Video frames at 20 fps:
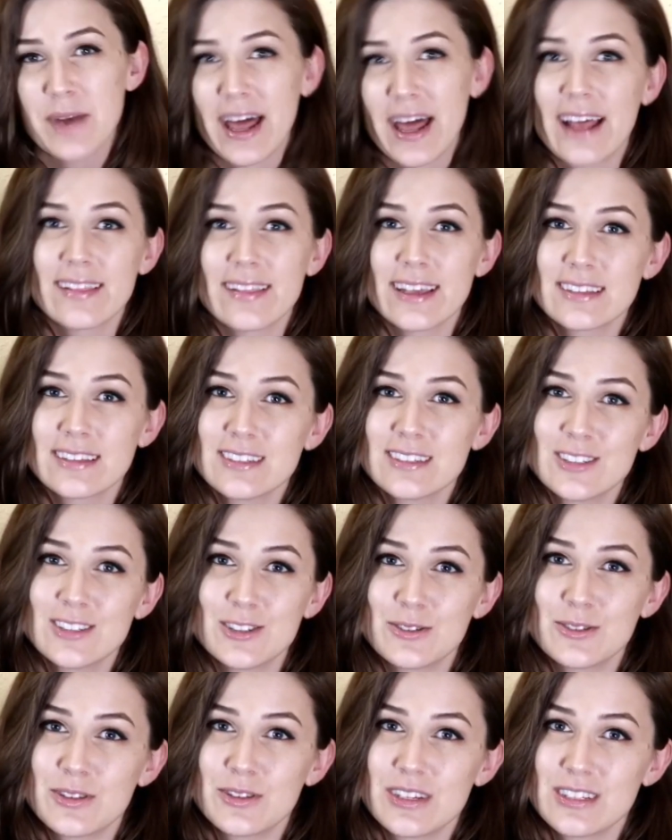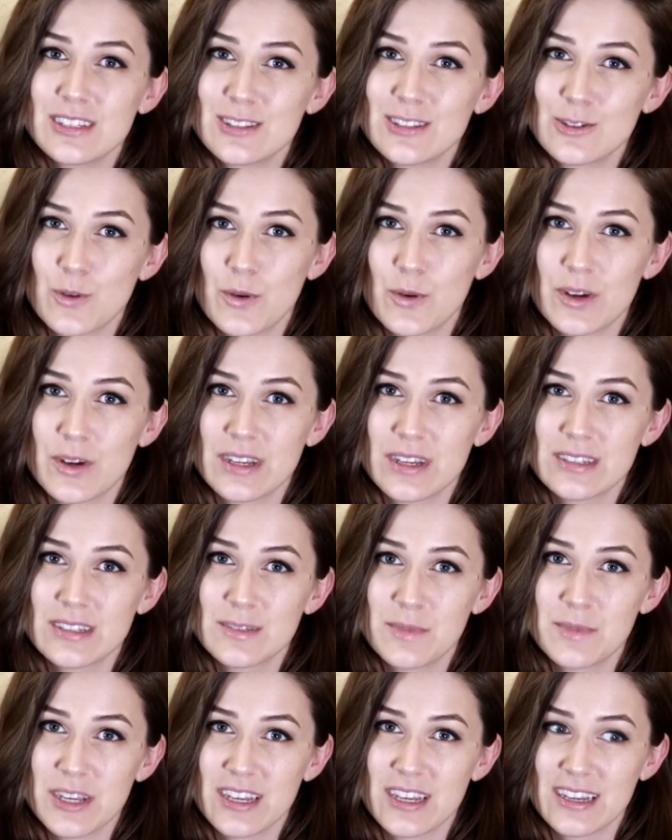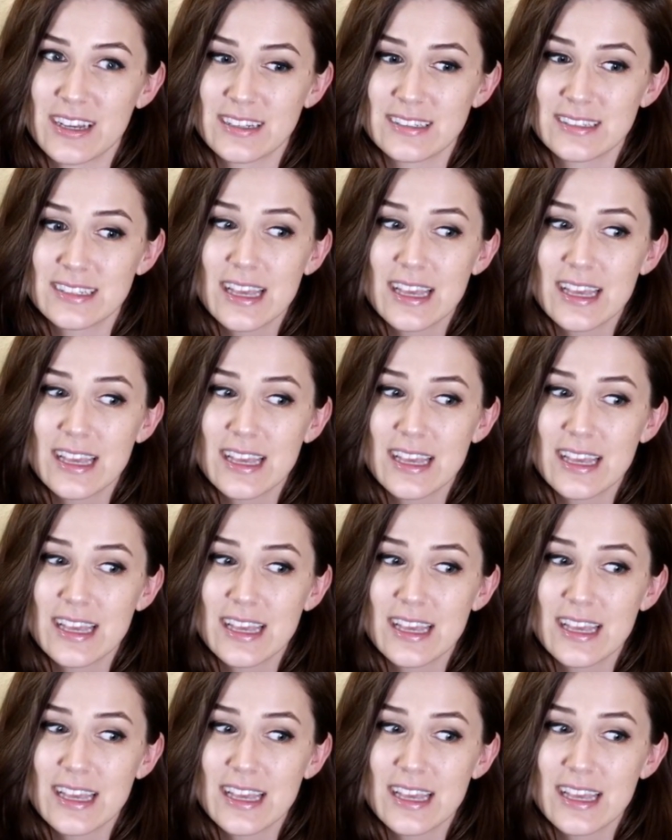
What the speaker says: I like to do these stories because